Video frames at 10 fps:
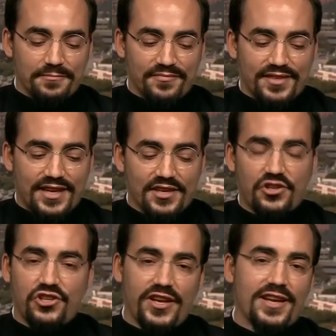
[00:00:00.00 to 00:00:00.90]
to
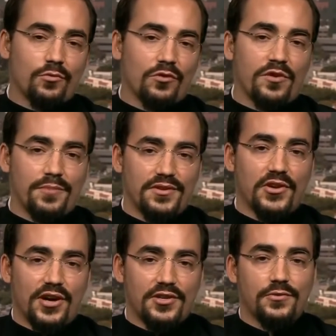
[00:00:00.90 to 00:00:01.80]
kind of shake what we've
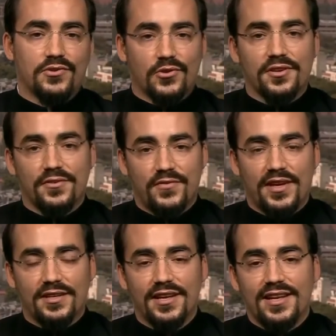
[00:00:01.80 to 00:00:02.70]
been taught to a certain
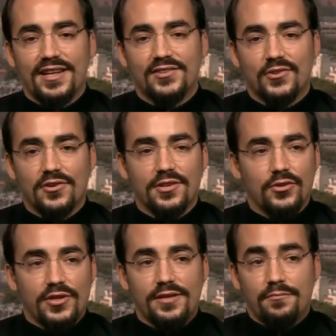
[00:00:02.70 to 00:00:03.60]
effect and start
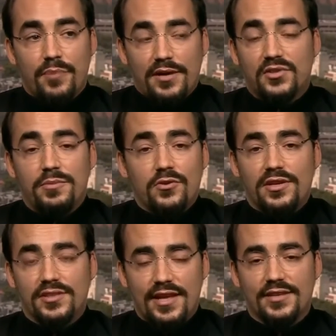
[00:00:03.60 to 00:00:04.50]
to look at
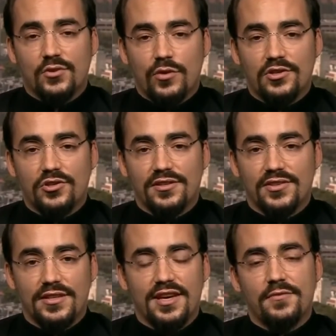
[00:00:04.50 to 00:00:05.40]
possibilities and ask
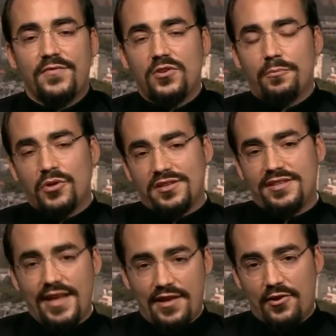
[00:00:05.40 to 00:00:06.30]
questions and not feel
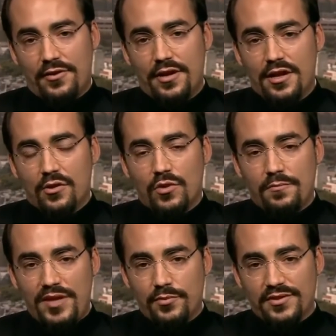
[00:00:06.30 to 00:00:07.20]
put down
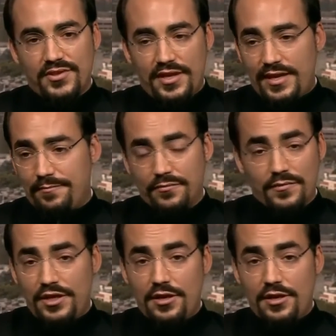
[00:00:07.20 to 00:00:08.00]
when people say,